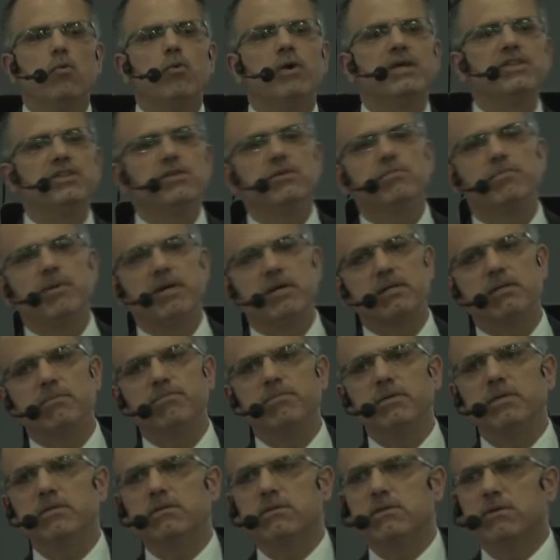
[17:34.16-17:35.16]
one
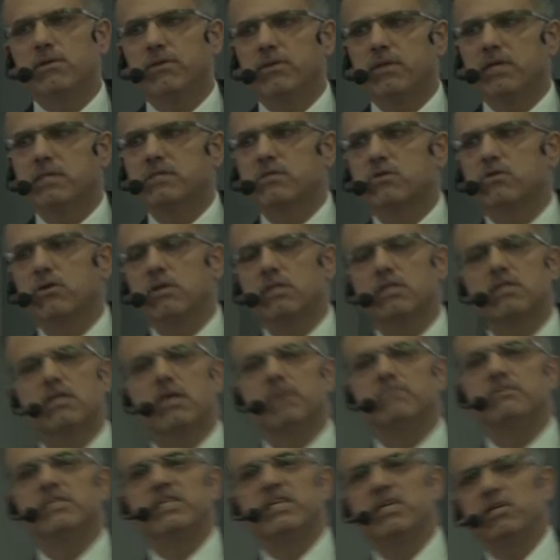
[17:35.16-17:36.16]
department that's called
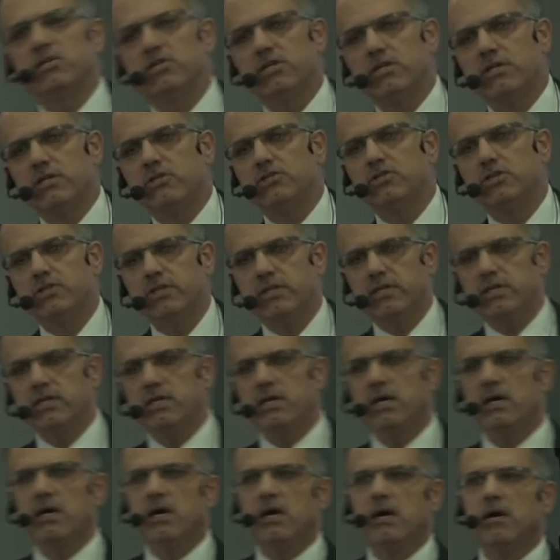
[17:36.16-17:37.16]
communication engineering,
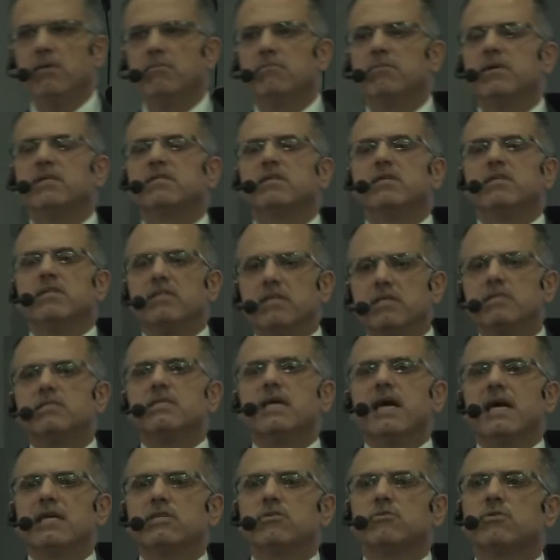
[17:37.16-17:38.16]
but it is
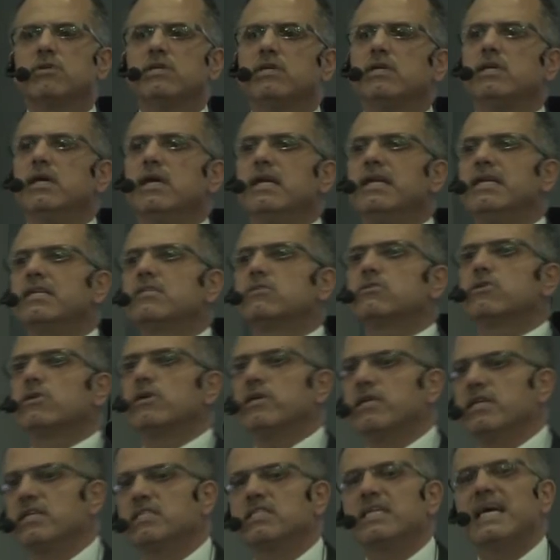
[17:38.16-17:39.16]
actually
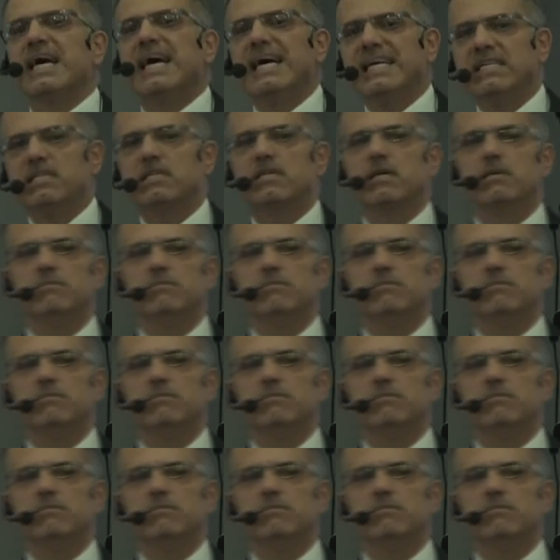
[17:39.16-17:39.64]
electronics and